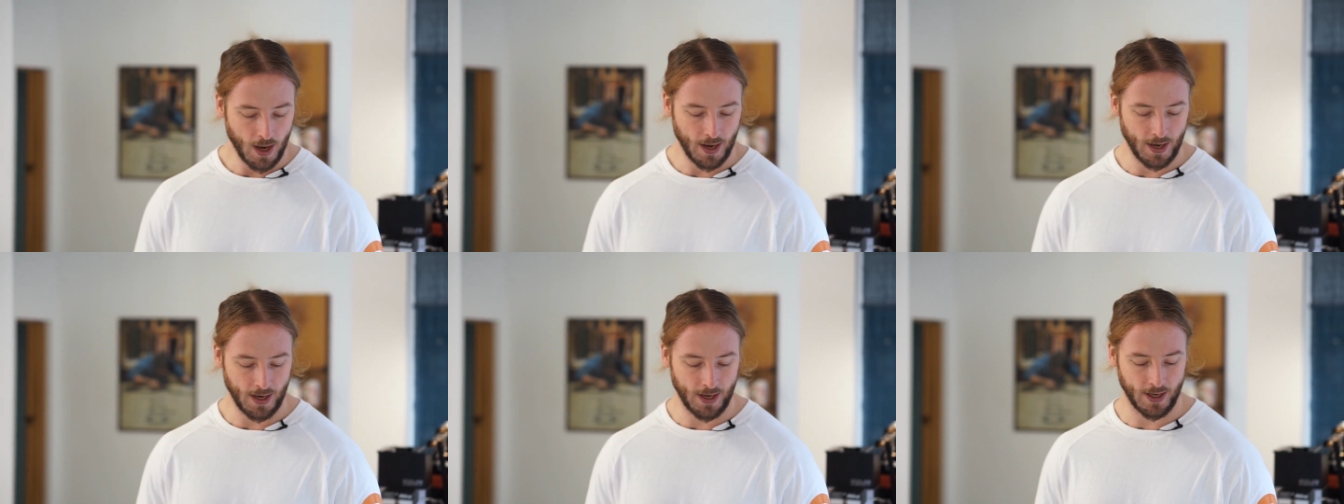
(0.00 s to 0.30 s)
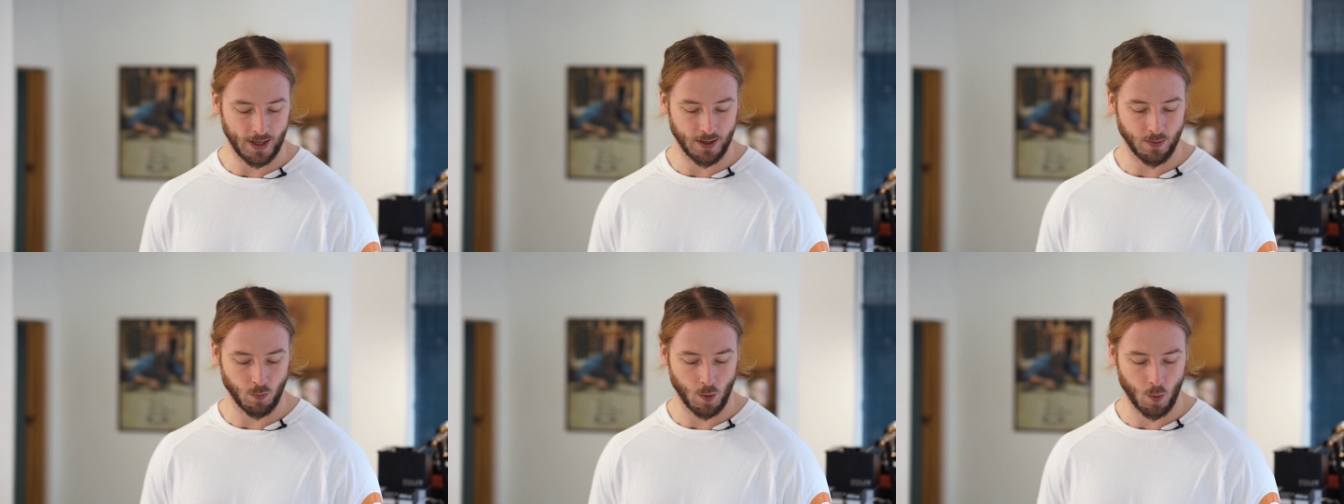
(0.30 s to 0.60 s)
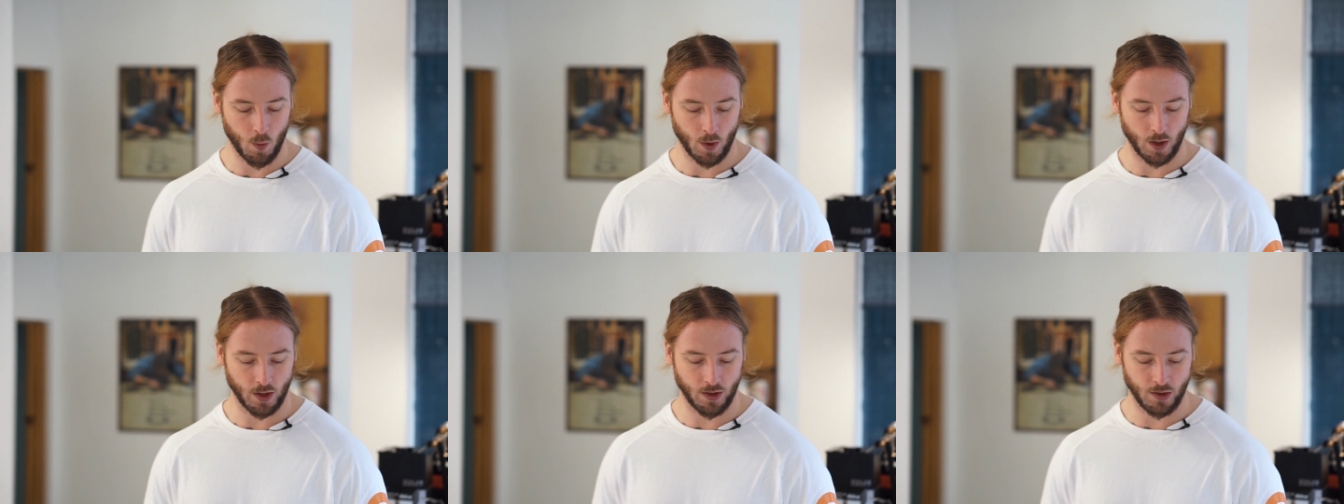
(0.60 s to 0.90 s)
And we
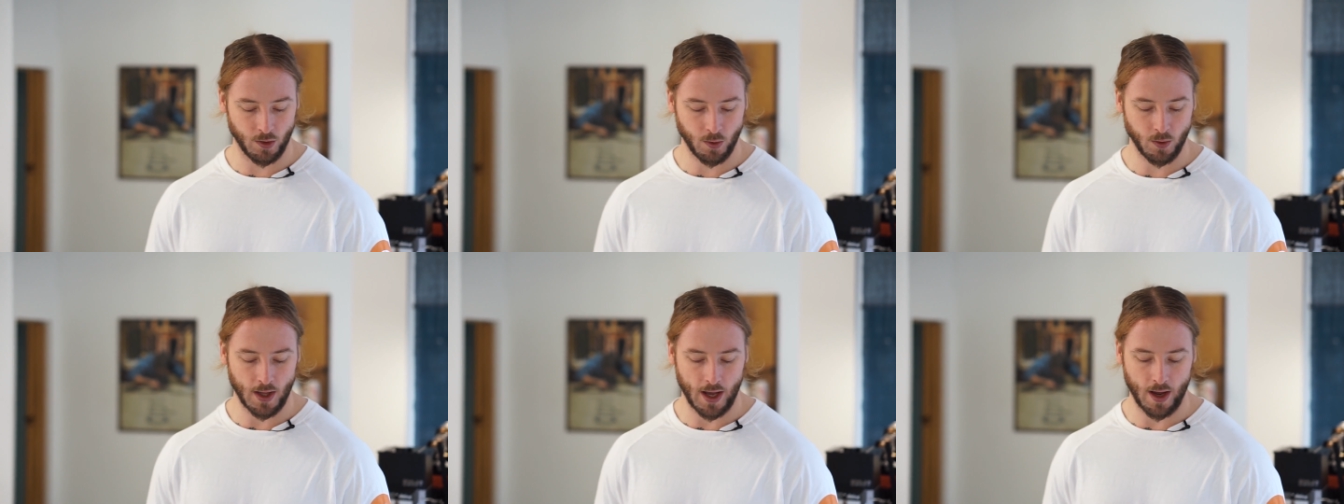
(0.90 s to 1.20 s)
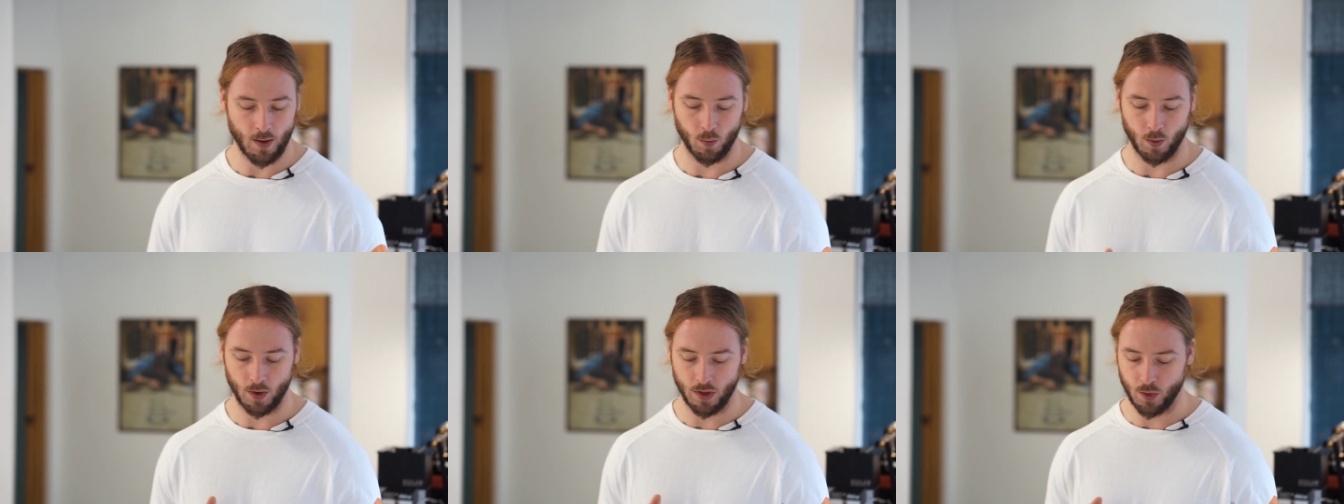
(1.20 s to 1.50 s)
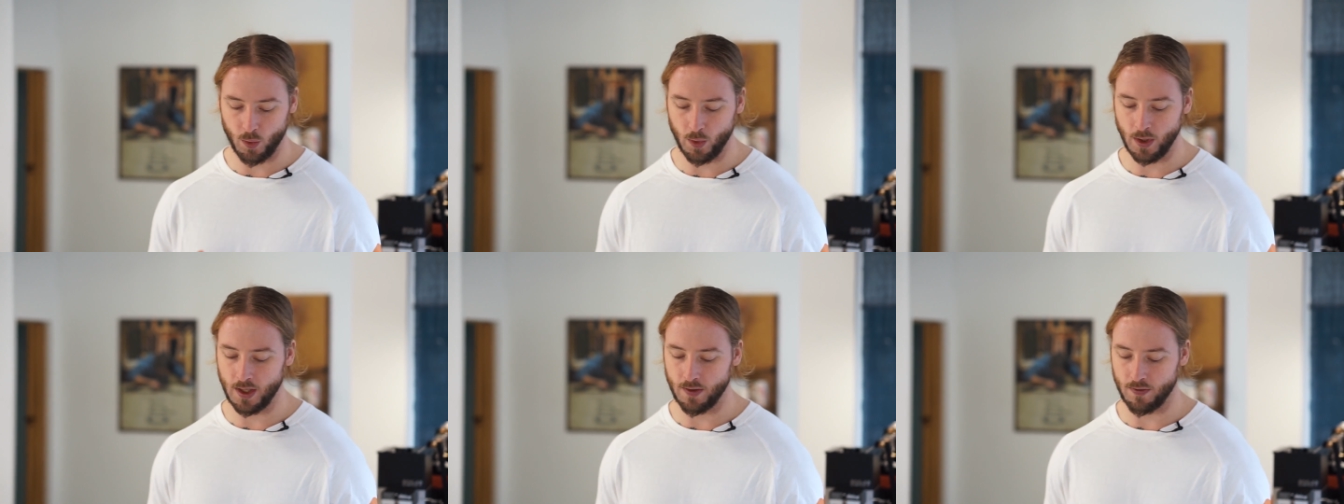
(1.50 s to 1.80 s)
want to do that with
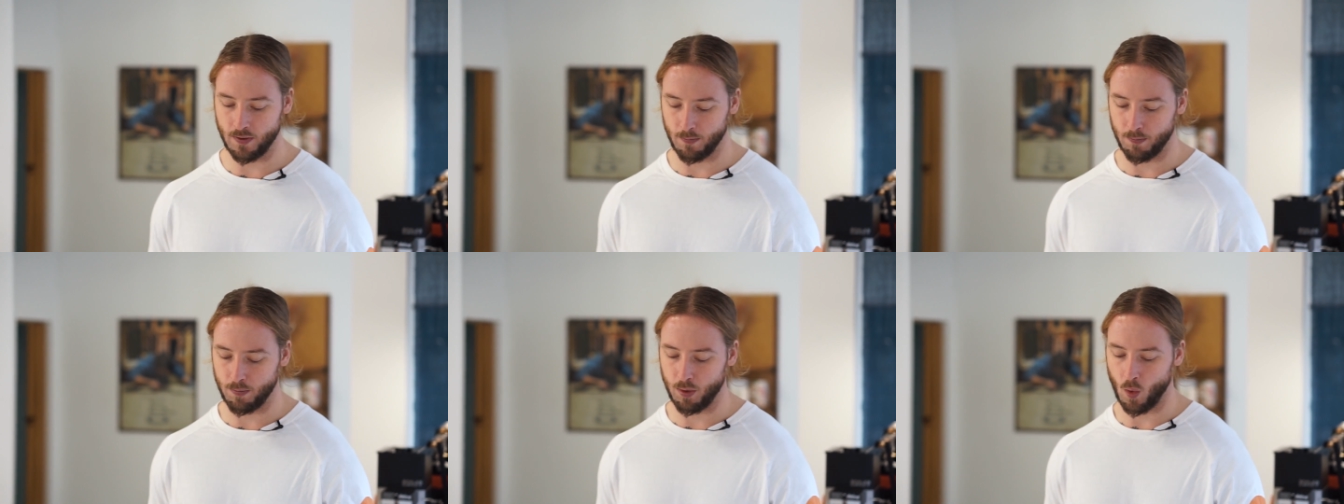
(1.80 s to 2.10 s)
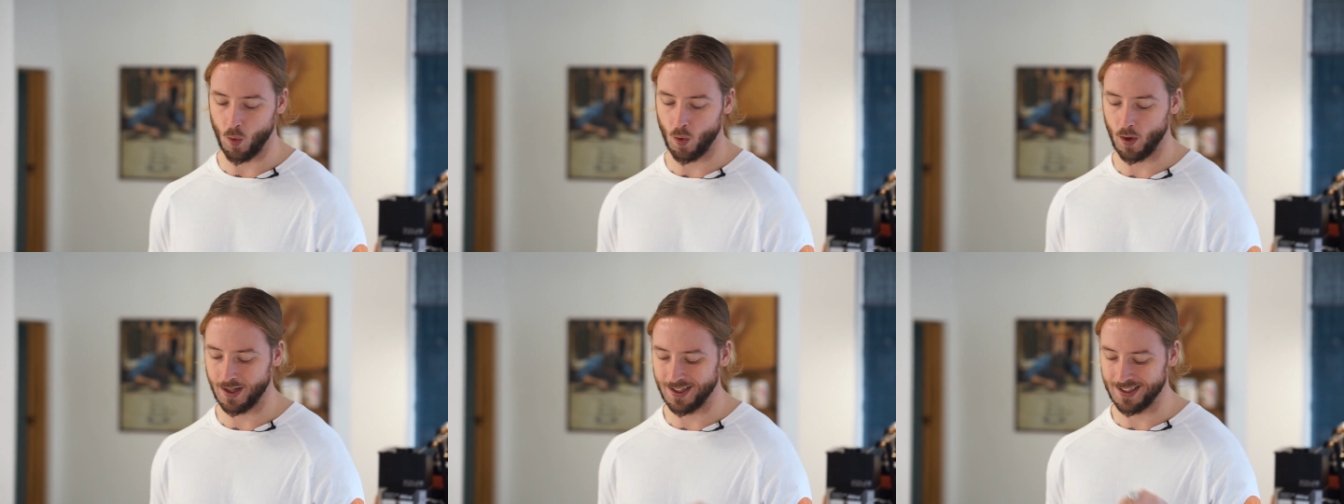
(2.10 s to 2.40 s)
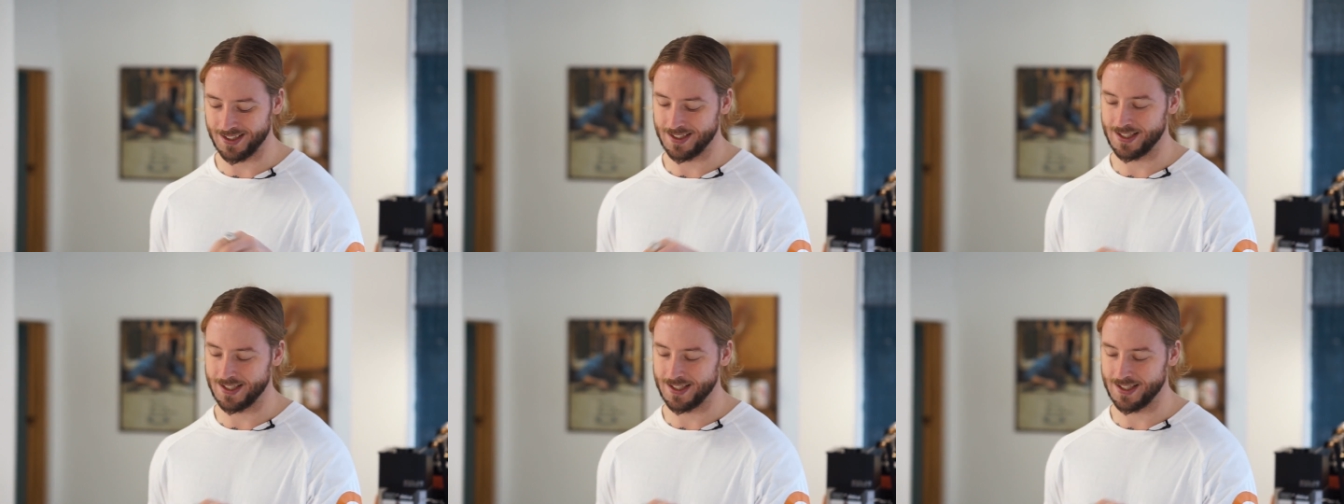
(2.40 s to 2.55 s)
3 different pouring